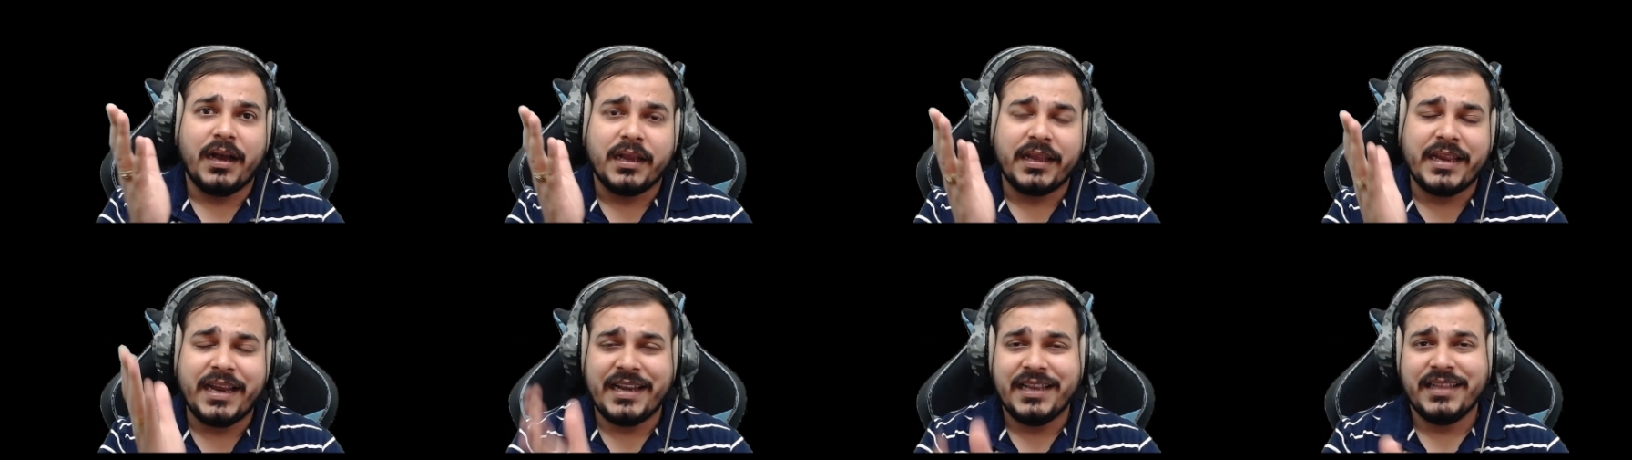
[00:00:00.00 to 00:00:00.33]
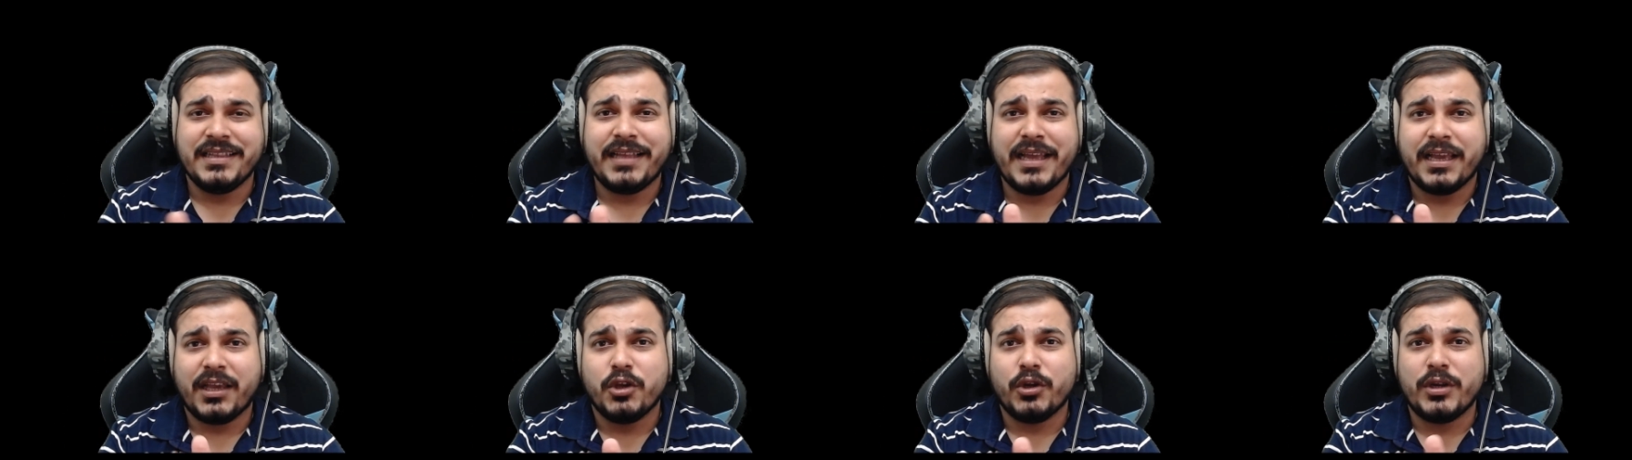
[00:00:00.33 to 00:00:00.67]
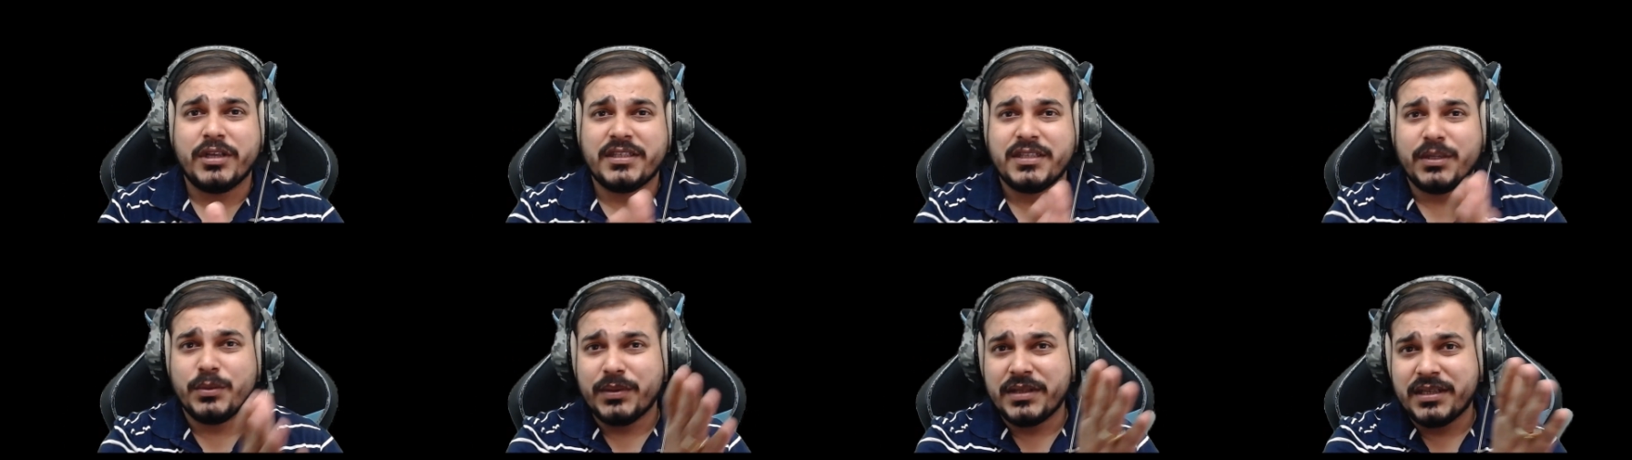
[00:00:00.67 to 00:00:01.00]
getting the
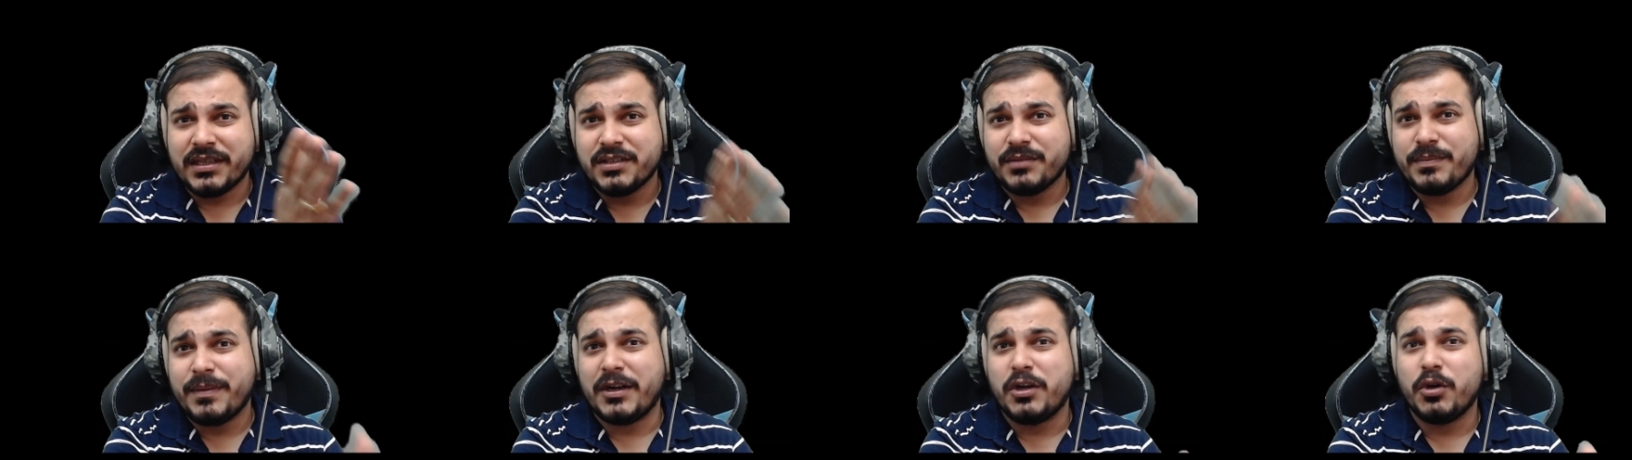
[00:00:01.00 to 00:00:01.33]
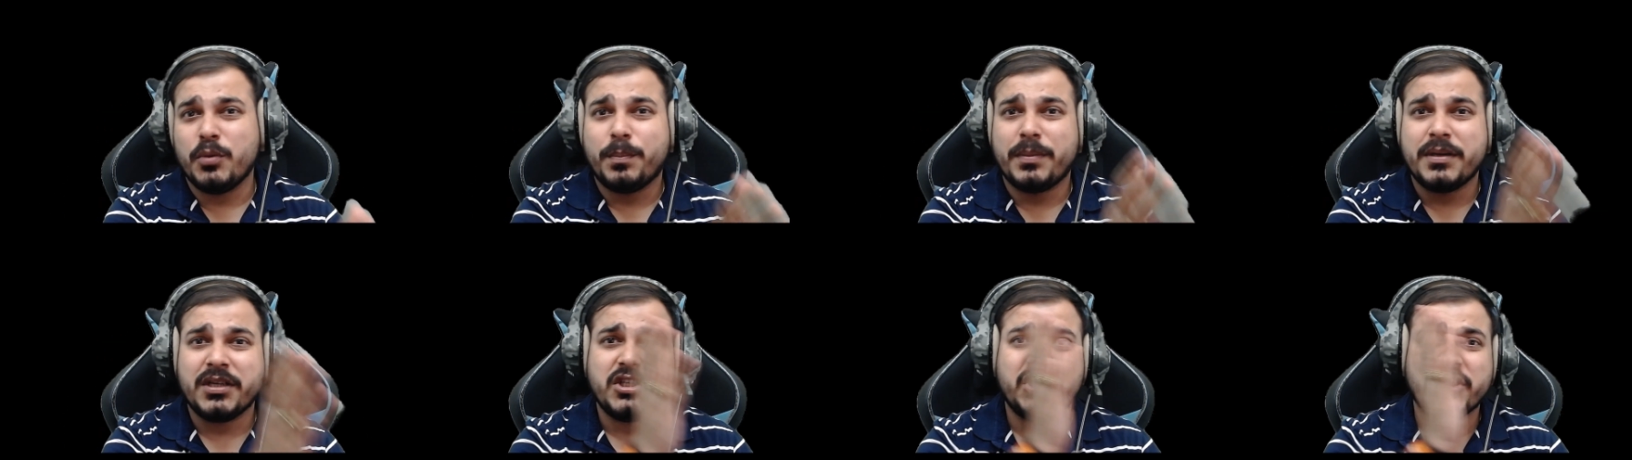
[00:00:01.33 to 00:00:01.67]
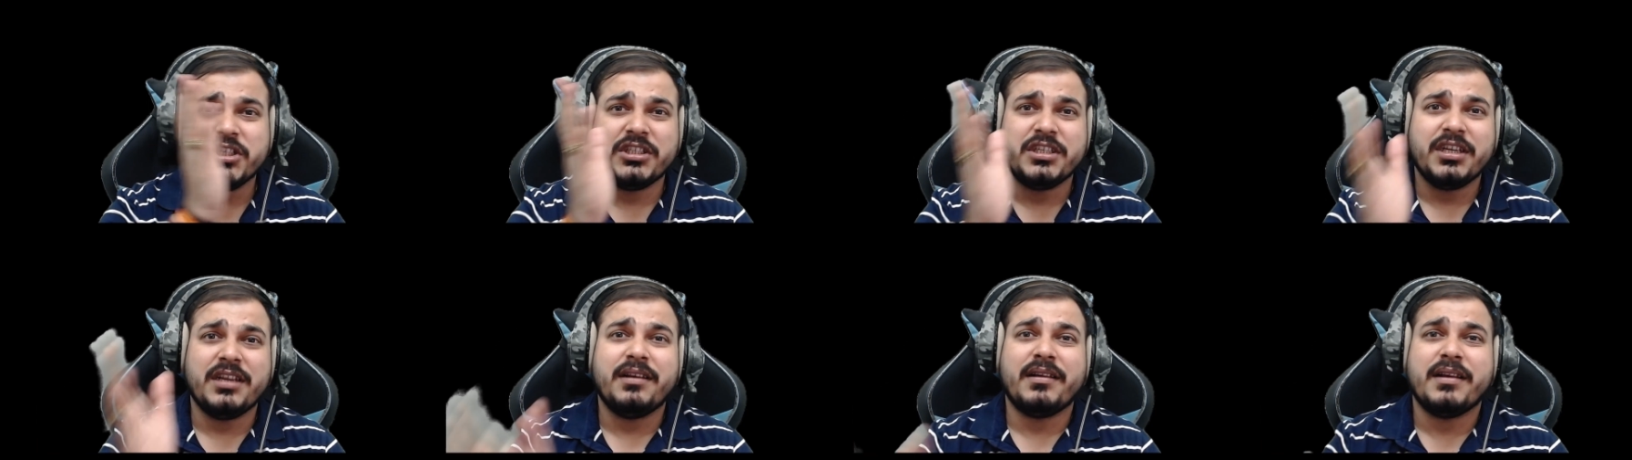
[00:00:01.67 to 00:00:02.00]
accuracy with respect to
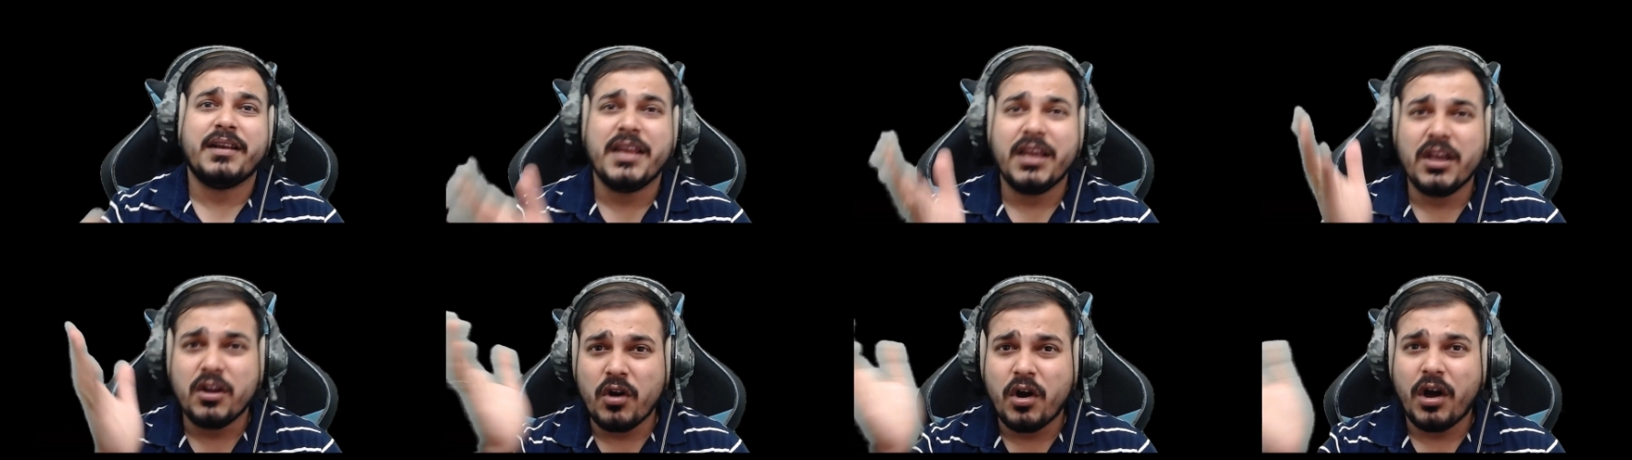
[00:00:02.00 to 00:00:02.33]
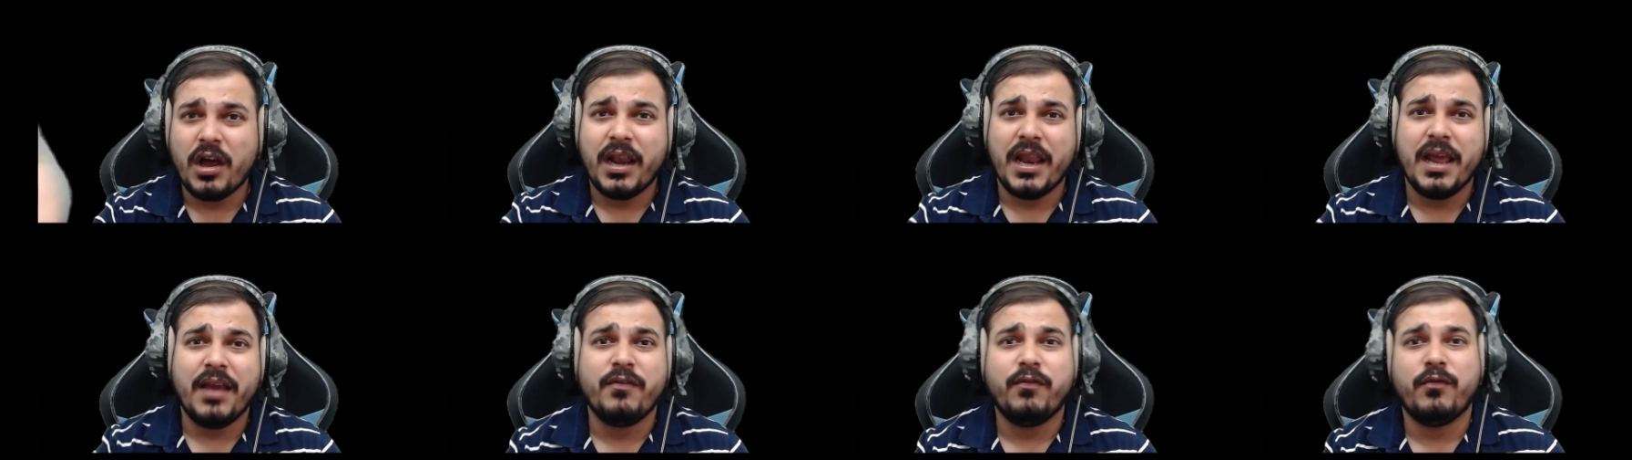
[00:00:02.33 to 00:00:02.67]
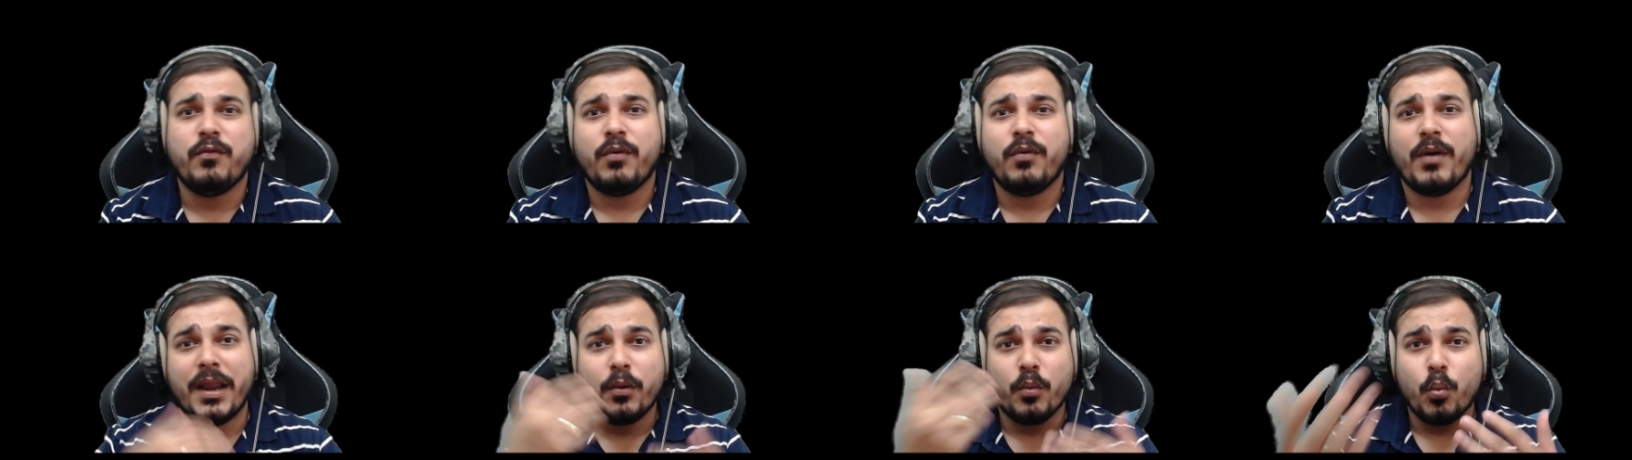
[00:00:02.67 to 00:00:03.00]
precision, recall,
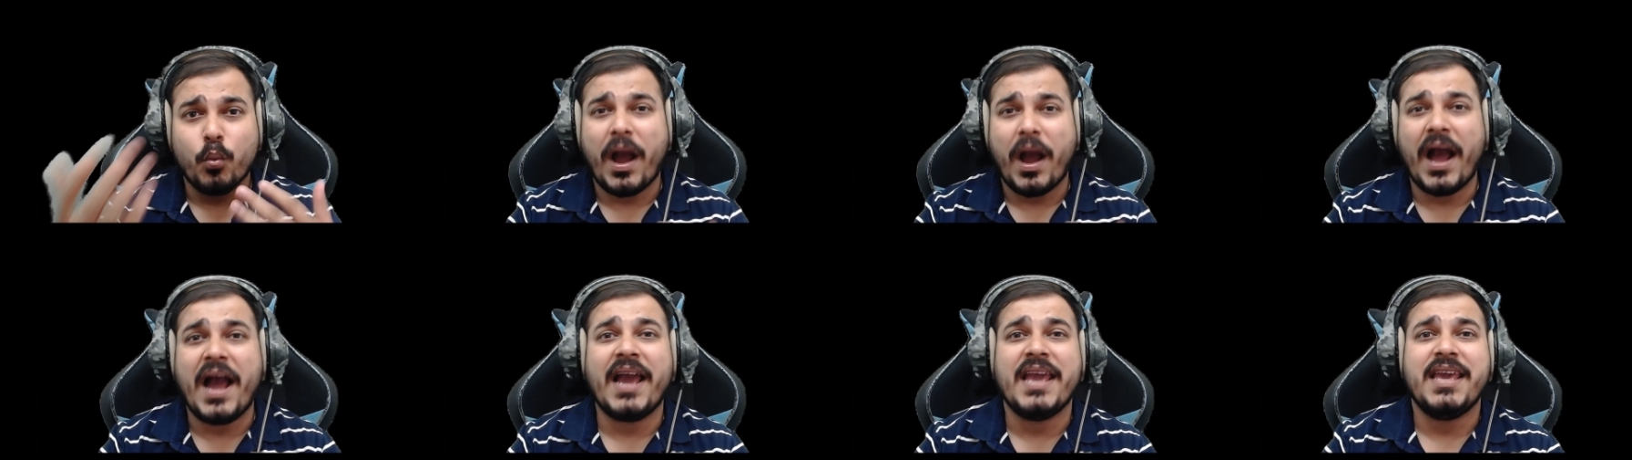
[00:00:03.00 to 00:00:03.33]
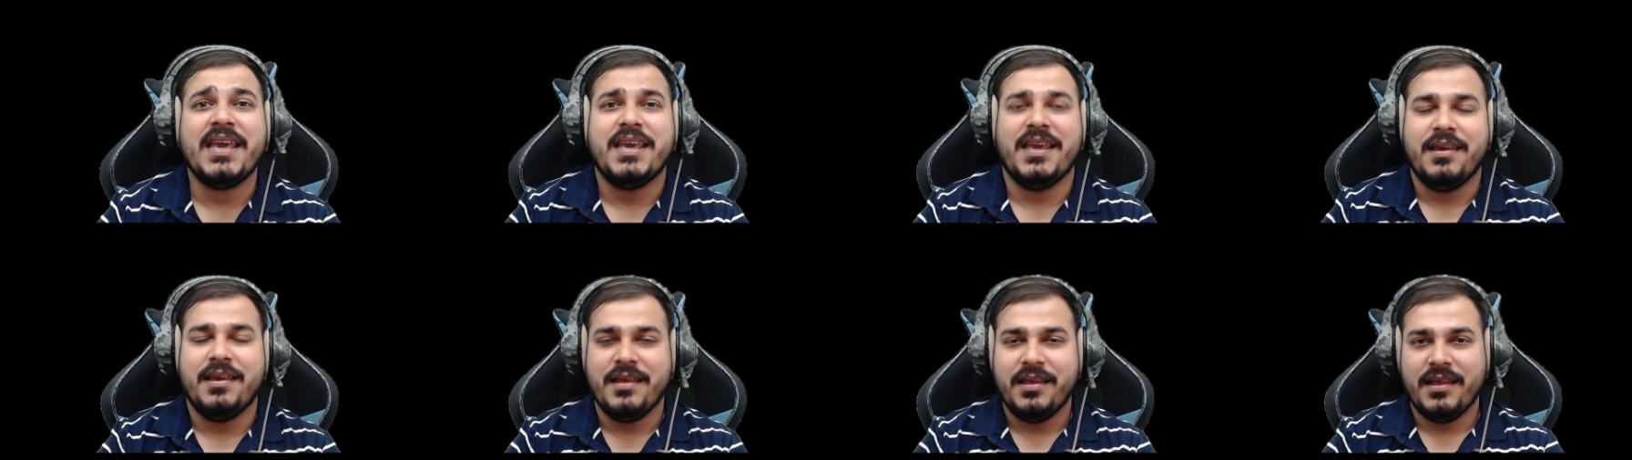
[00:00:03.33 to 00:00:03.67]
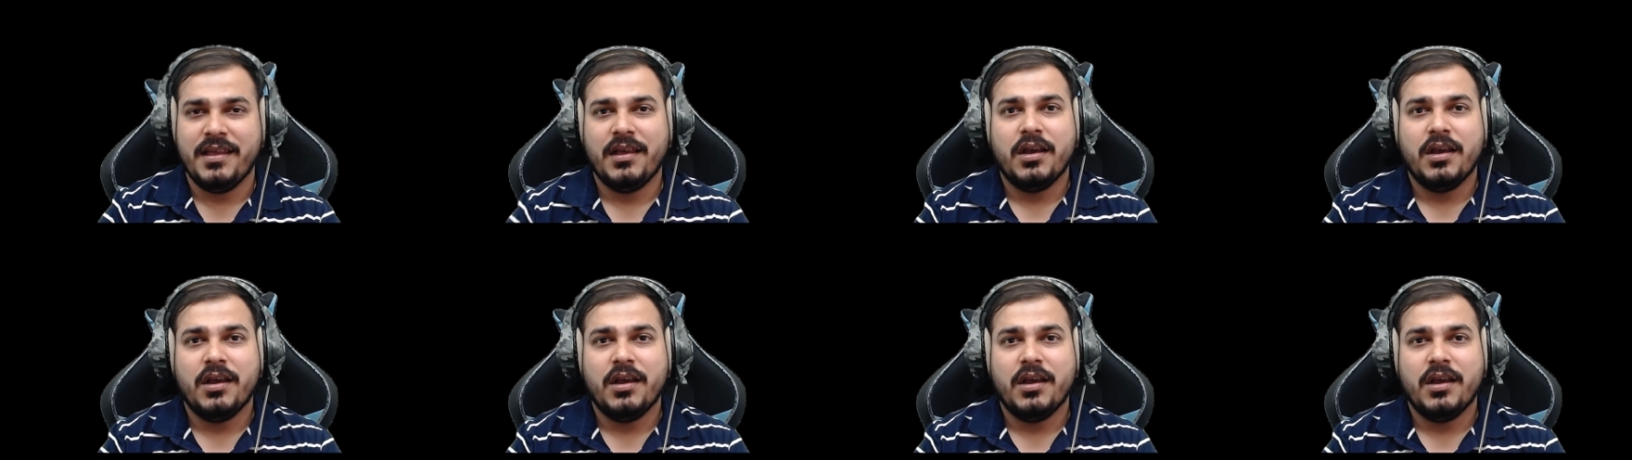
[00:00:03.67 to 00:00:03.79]
F1, why?